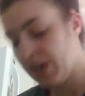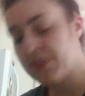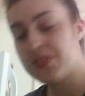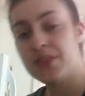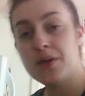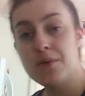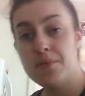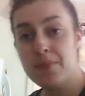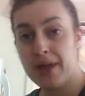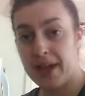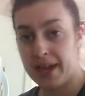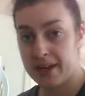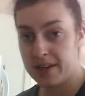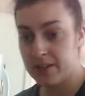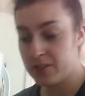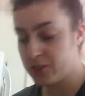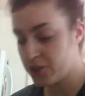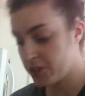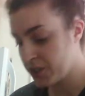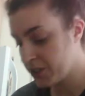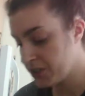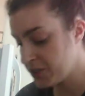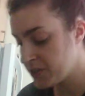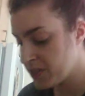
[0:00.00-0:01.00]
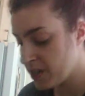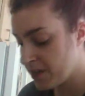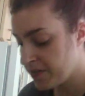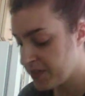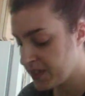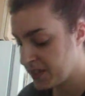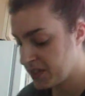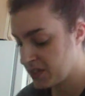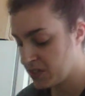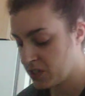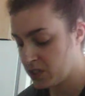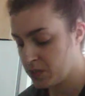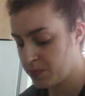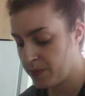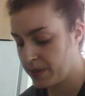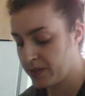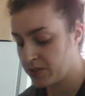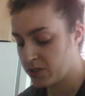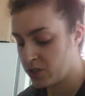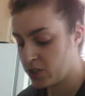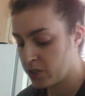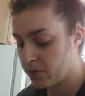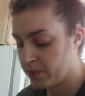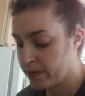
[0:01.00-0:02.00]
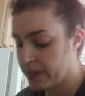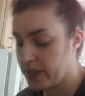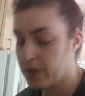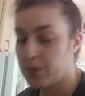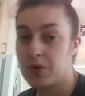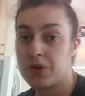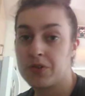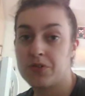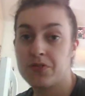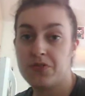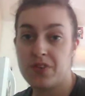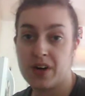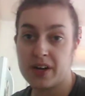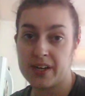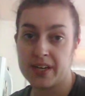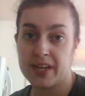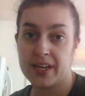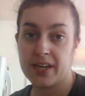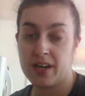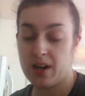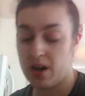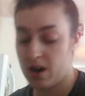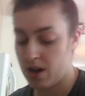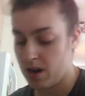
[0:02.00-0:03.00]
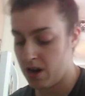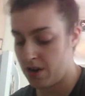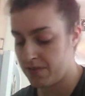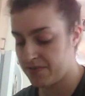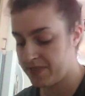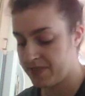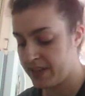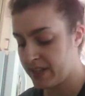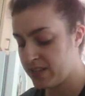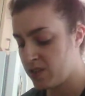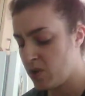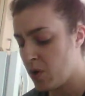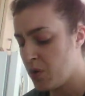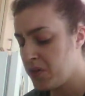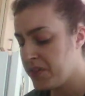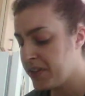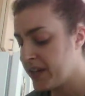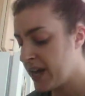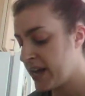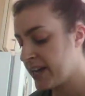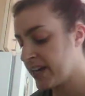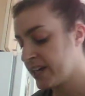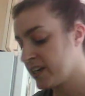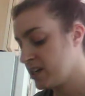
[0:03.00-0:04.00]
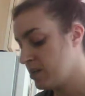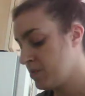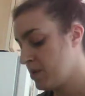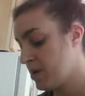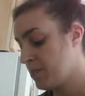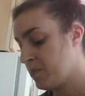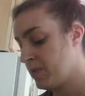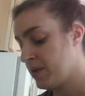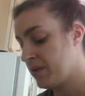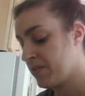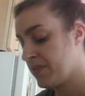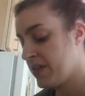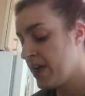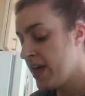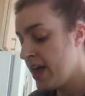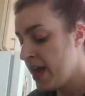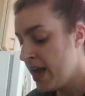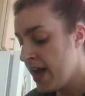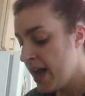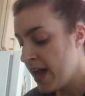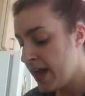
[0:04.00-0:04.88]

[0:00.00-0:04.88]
The managers of this dispensary were fucking off. That's the only thing I can come up with.